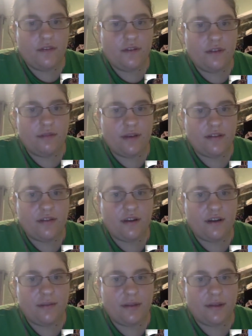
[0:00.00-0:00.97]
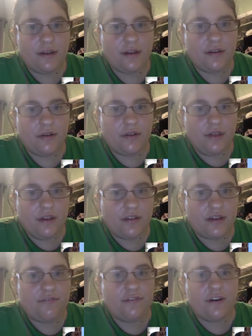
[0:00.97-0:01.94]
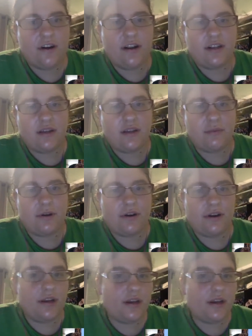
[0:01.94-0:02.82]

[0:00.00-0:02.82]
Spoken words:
to the best of their ability, or they suffer a temporary